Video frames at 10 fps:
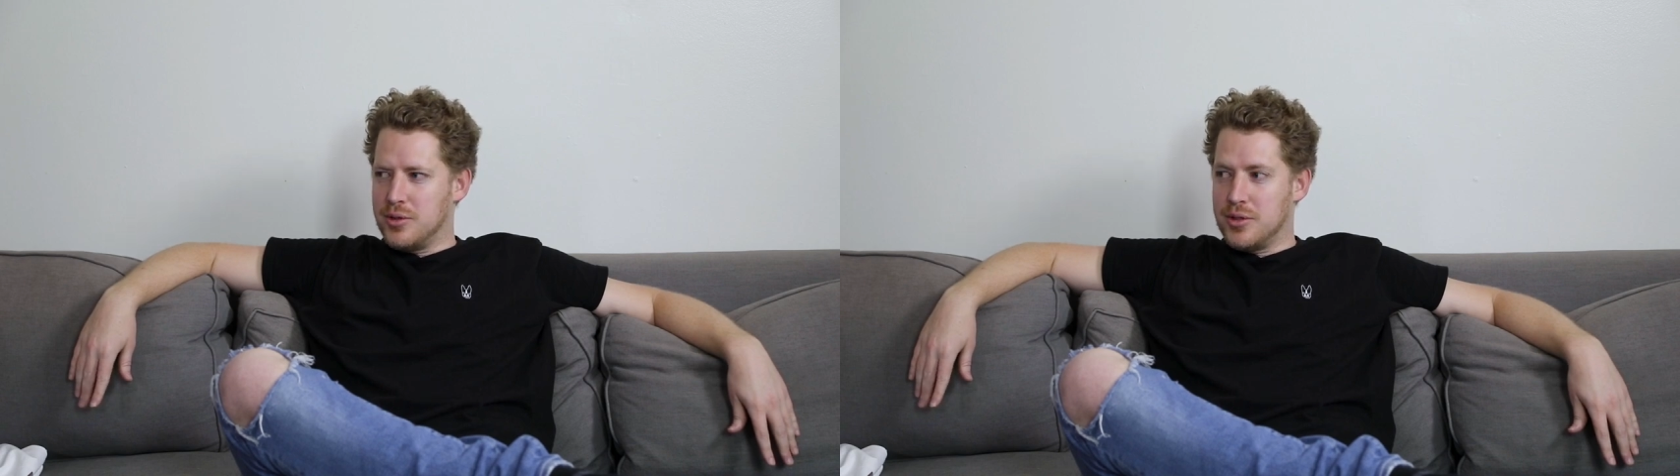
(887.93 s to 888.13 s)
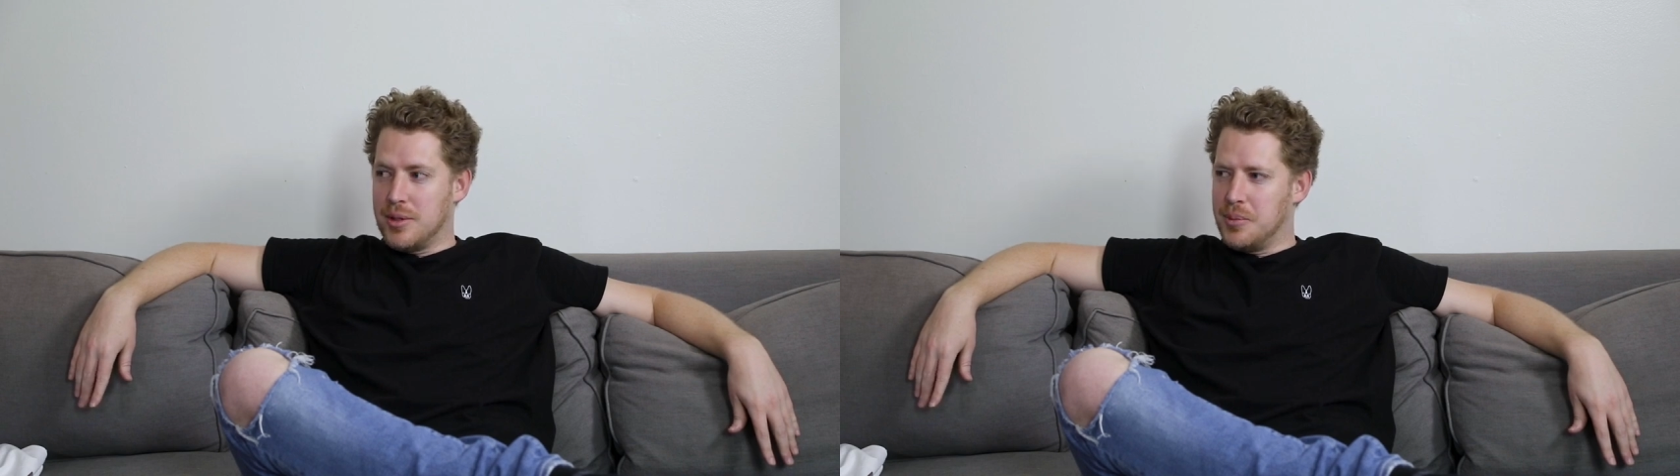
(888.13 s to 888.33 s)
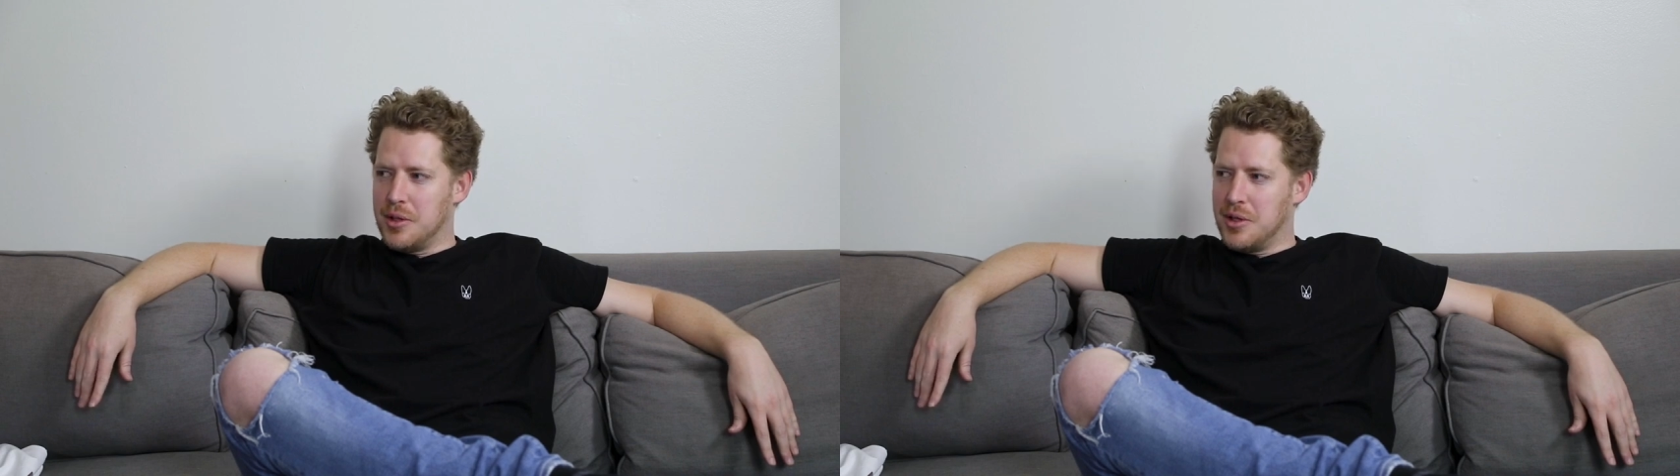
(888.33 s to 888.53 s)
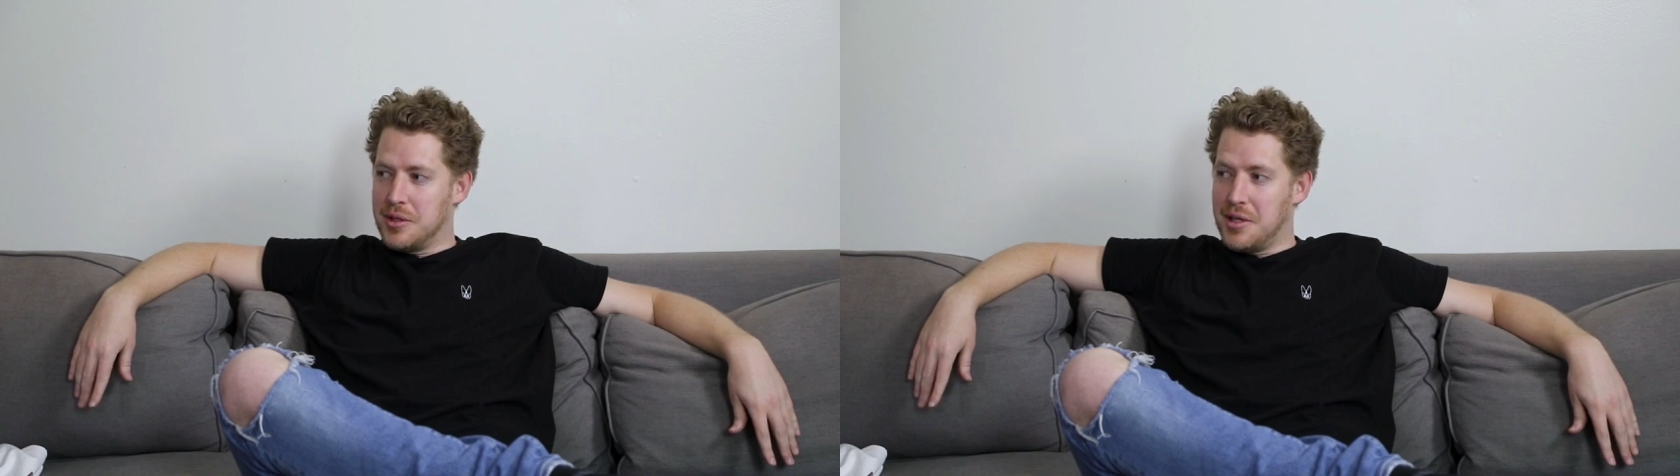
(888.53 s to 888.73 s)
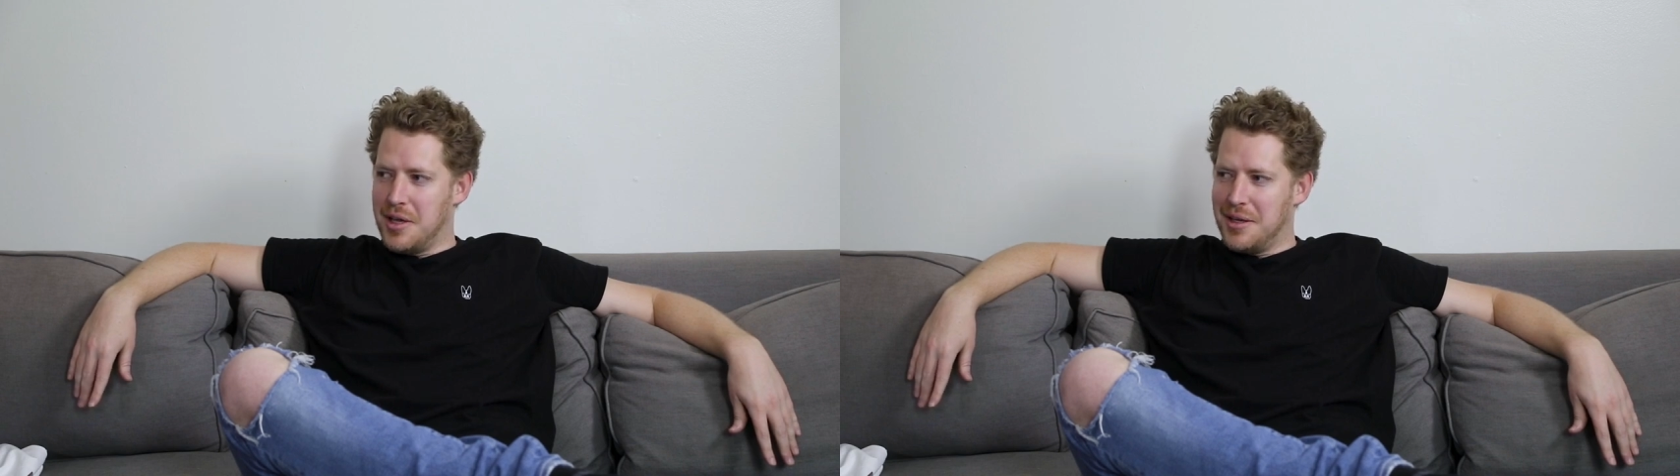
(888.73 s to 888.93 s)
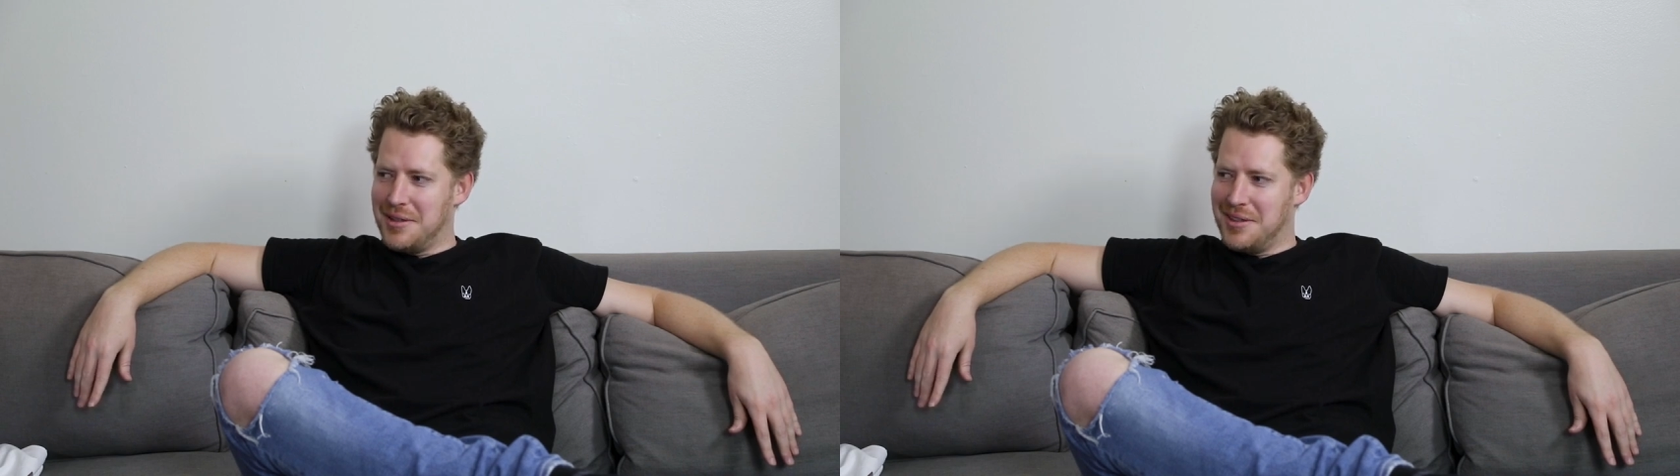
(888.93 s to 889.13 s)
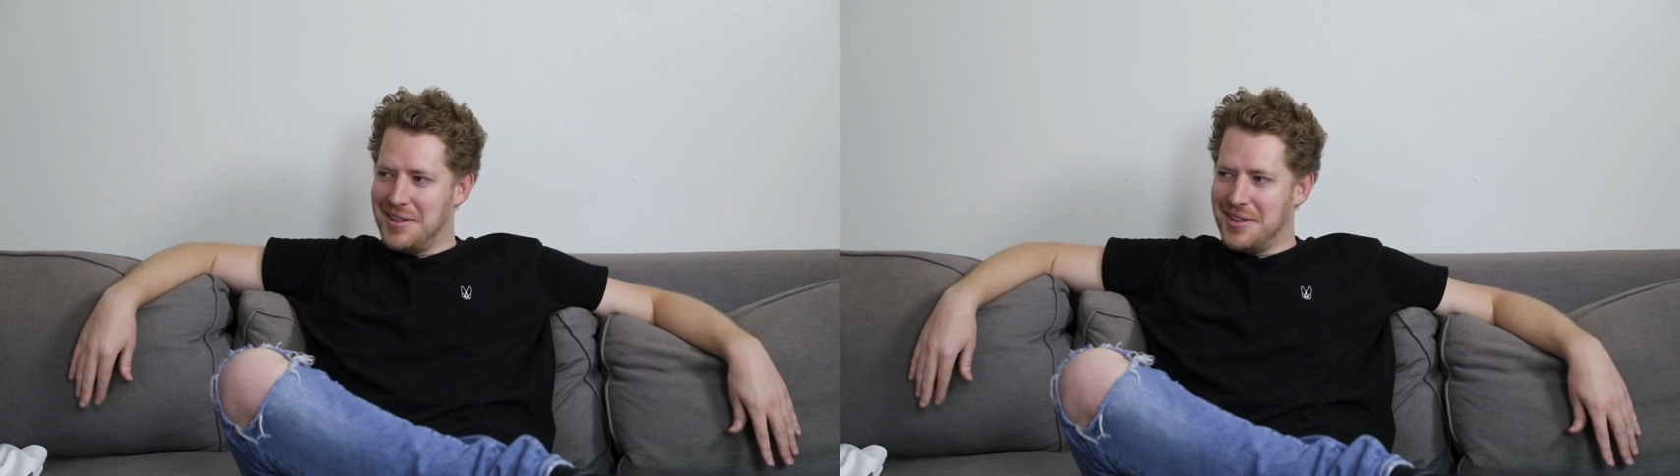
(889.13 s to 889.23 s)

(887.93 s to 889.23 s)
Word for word: or something like that.